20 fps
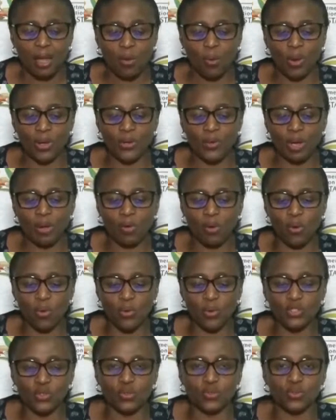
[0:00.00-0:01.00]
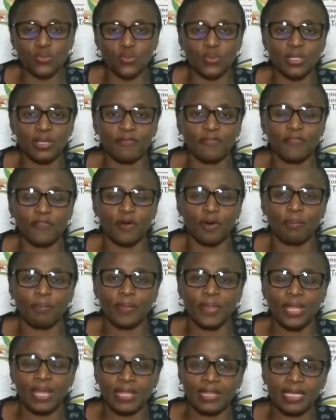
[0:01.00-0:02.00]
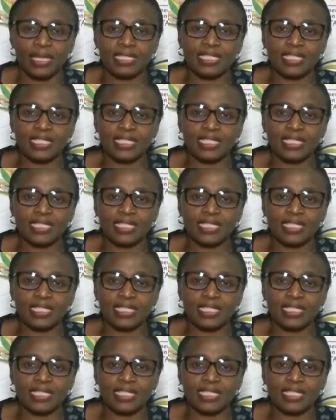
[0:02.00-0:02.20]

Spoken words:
when you are going to do the form, they're